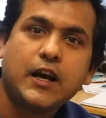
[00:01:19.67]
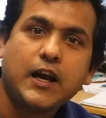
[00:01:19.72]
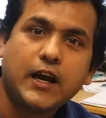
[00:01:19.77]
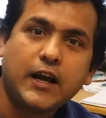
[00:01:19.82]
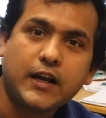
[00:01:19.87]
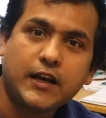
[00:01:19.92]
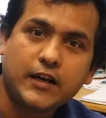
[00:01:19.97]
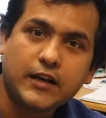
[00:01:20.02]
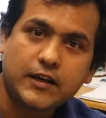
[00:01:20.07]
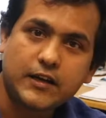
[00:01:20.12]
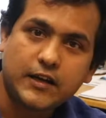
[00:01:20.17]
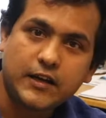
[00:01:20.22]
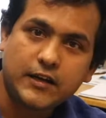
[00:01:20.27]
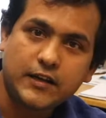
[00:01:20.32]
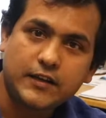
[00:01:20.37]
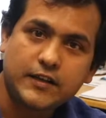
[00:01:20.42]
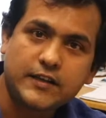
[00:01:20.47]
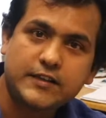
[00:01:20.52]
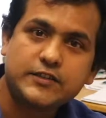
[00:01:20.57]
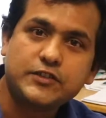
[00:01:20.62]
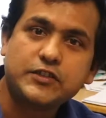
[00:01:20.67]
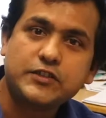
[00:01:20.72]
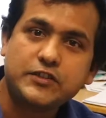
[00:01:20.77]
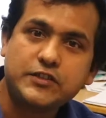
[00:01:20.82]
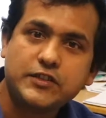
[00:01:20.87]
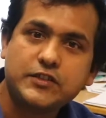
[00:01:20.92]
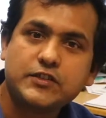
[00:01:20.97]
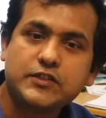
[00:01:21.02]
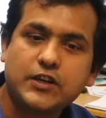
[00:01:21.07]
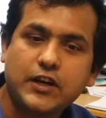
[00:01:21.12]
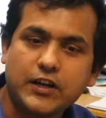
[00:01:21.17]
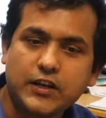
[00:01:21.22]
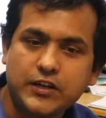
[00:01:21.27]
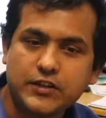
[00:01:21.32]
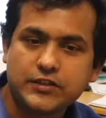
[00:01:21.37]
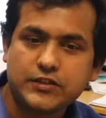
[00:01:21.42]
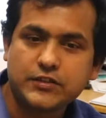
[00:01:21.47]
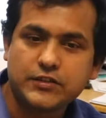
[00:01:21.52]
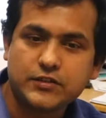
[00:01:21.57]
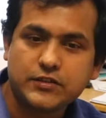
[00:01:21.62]
in these disease
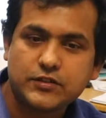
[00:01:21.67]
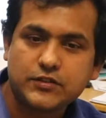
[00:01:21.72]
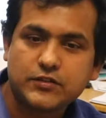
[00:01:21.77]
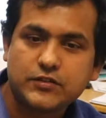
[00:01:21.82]
condition.